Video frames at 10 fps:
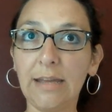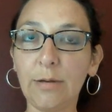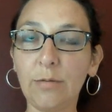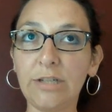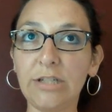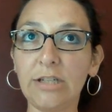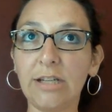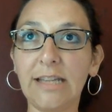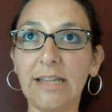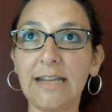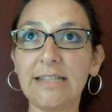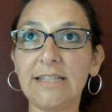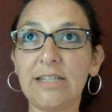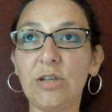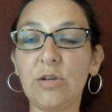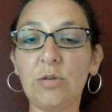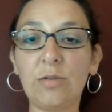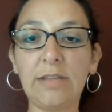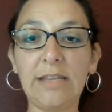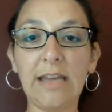which led us
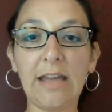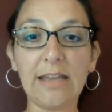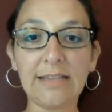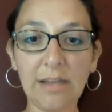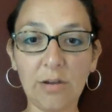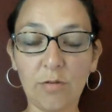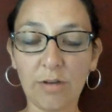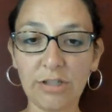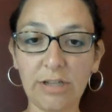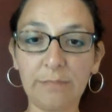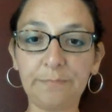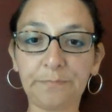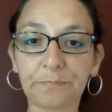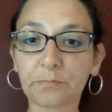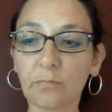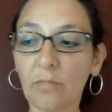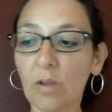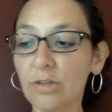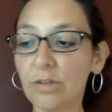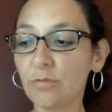to the second question,
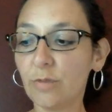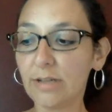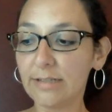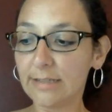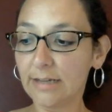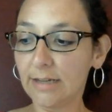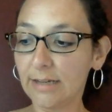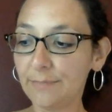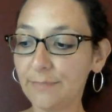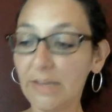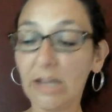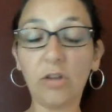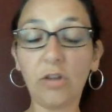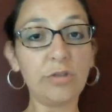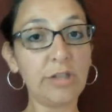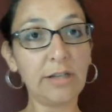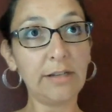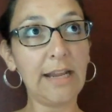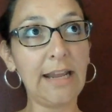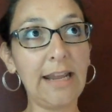which was
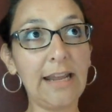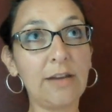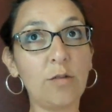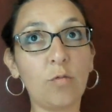inclusion and